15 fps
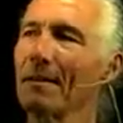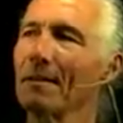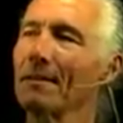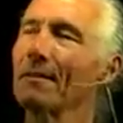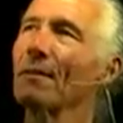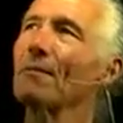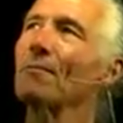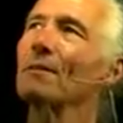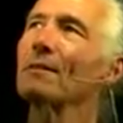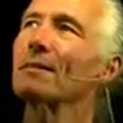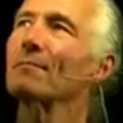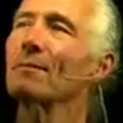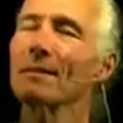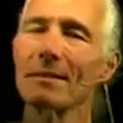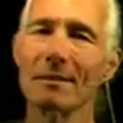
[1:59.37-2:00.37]
So what's
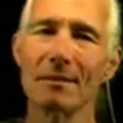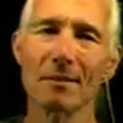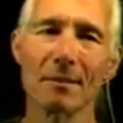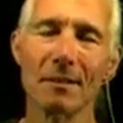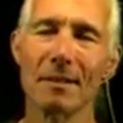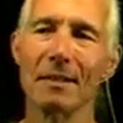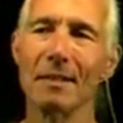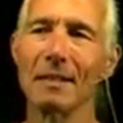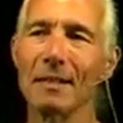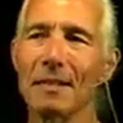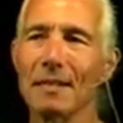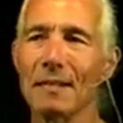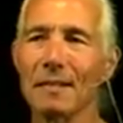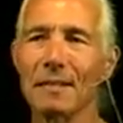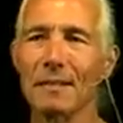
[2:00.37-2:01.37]
the
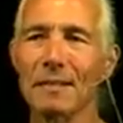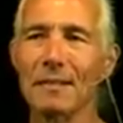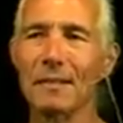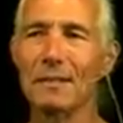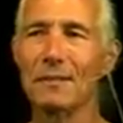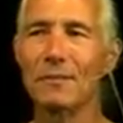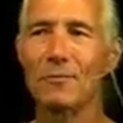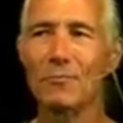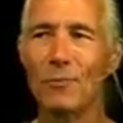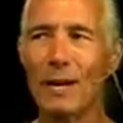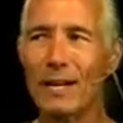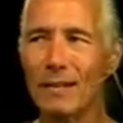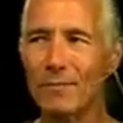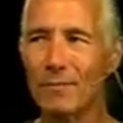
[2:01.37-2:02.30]
rate of